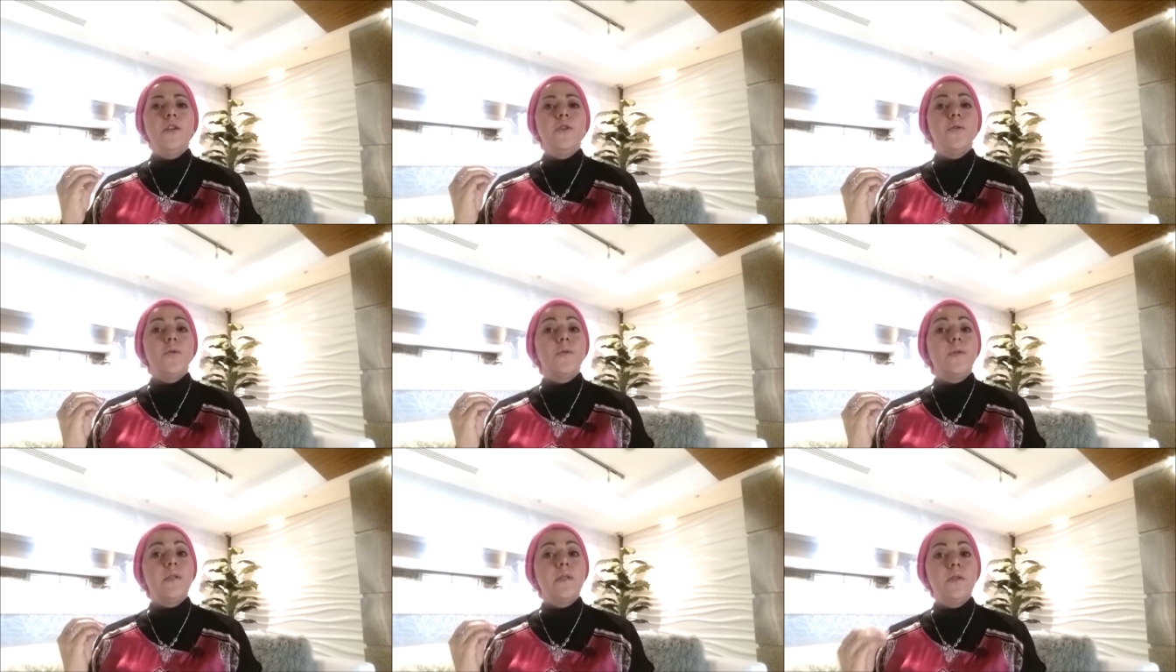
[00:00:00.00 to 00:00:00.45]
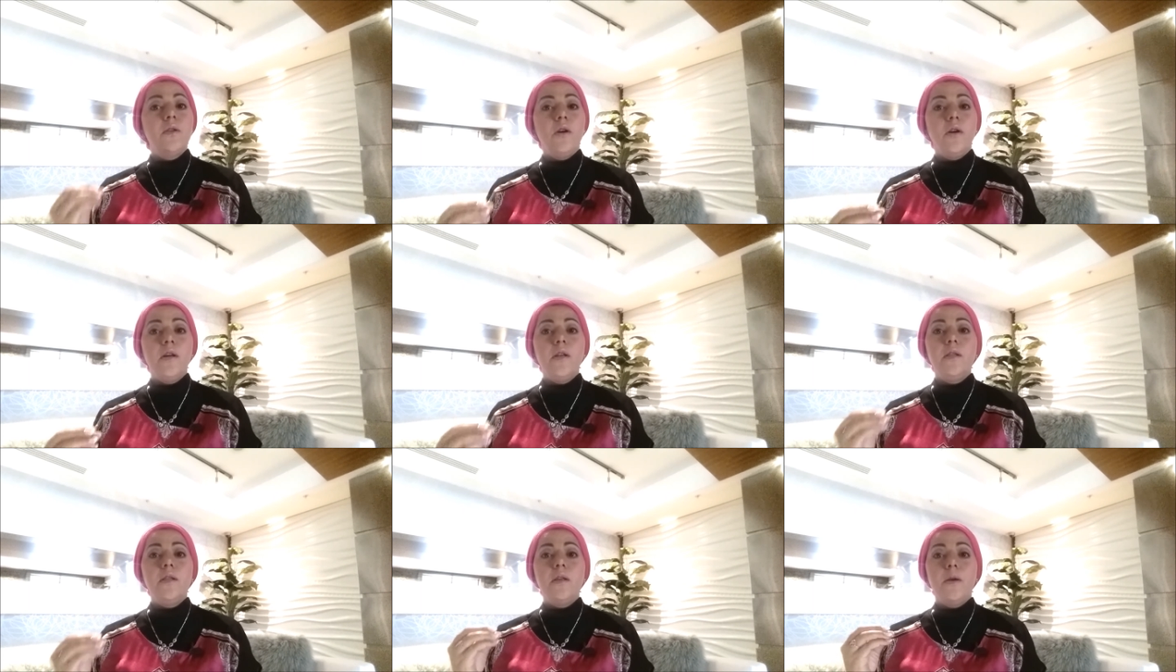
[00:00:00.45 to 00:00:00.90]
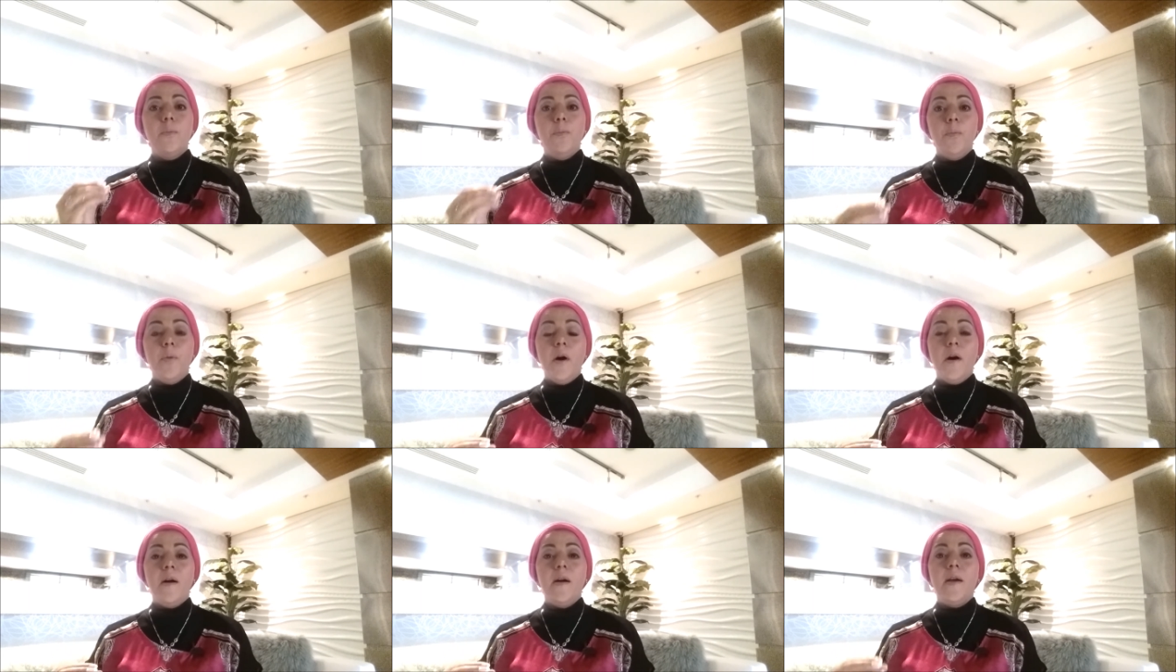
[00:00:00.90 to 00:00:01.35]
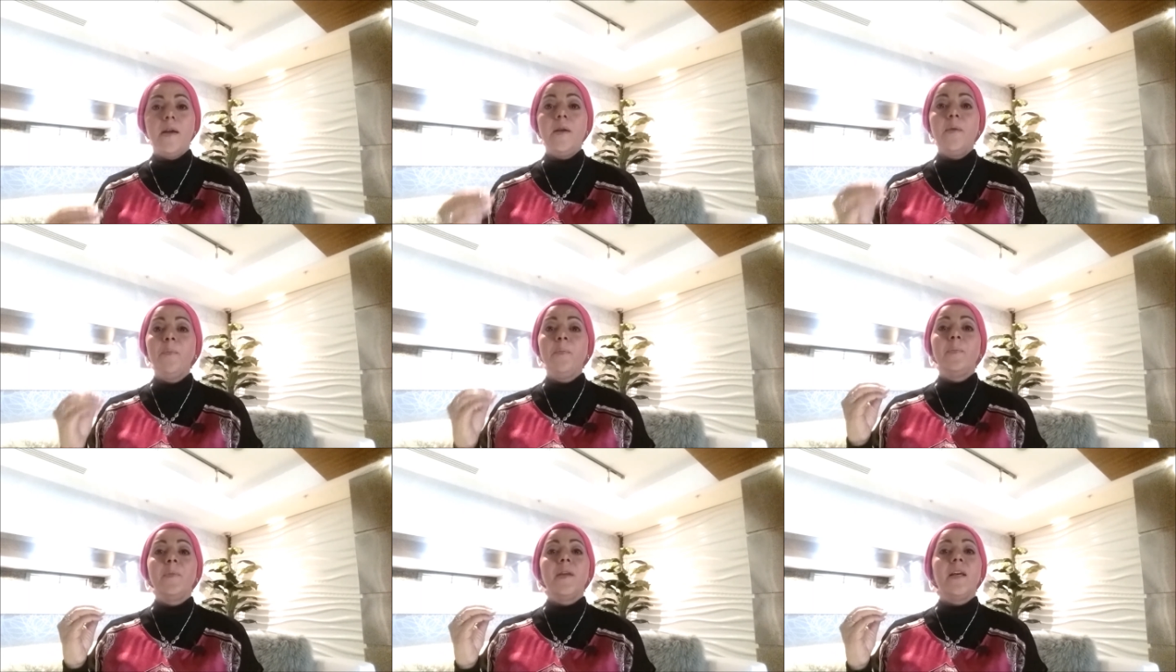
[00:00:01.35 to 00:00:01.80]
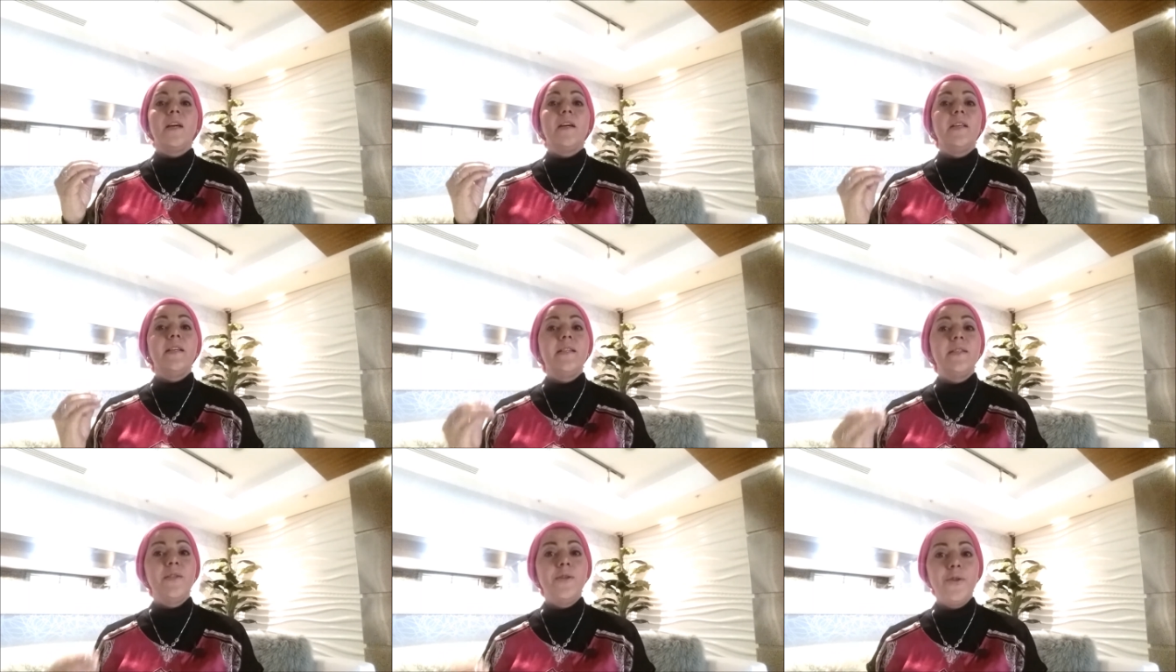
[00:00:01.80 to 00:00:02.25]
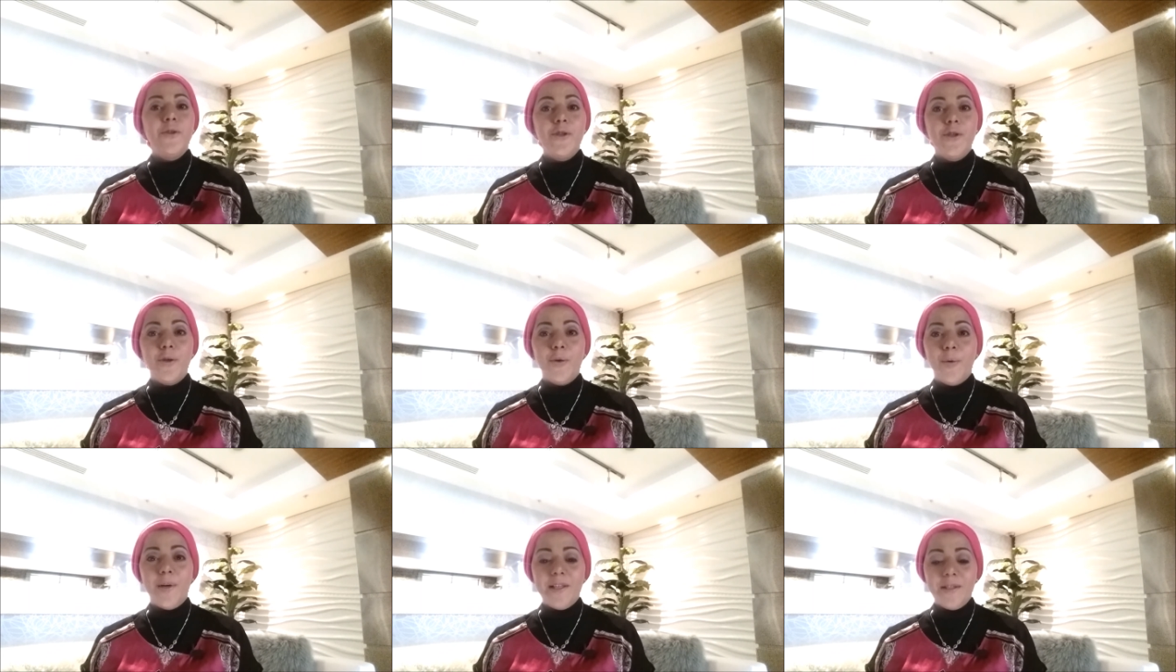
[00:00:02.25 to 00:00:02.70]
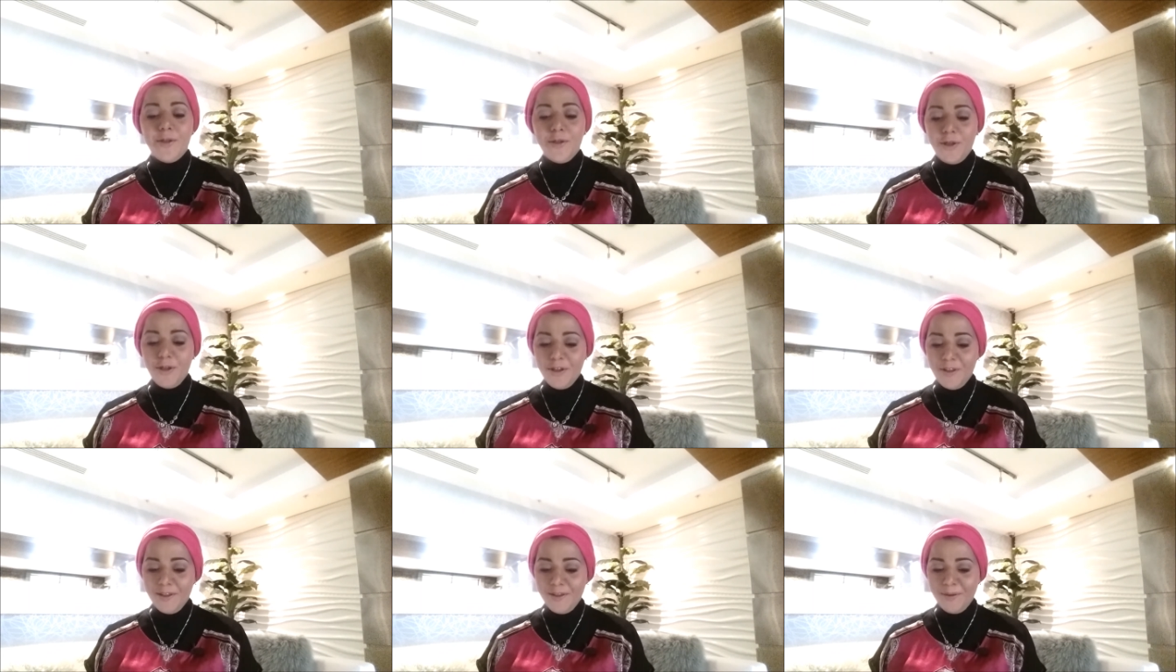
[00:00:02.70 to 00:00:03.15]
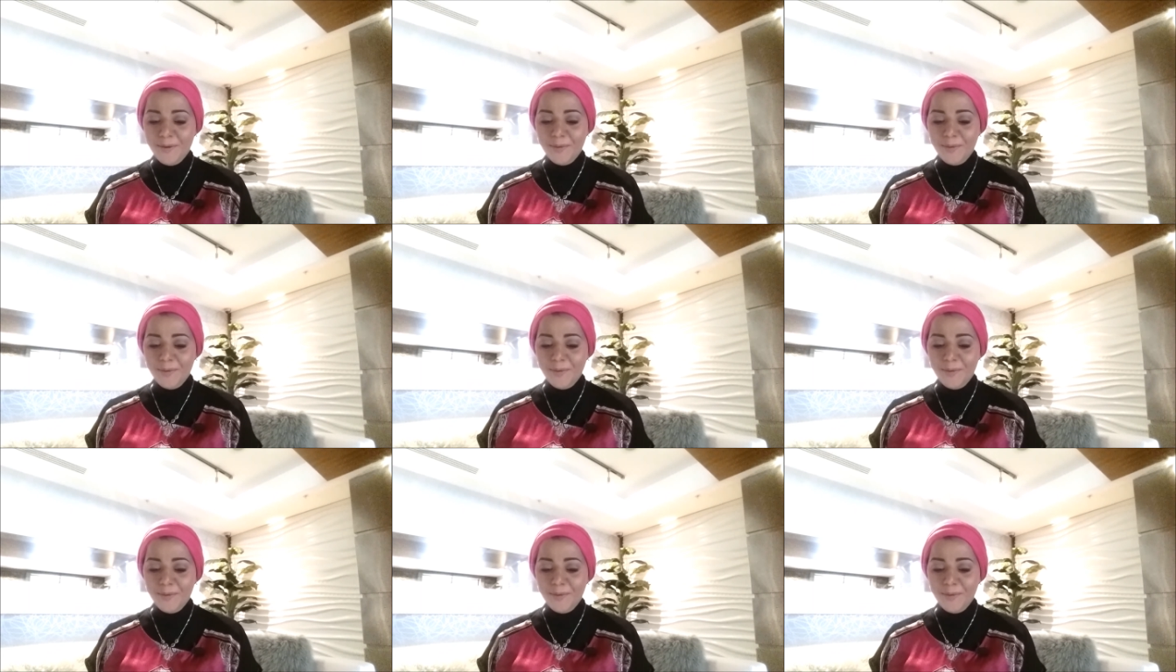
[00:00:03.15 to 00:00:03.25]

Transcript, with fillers: So start by a research question.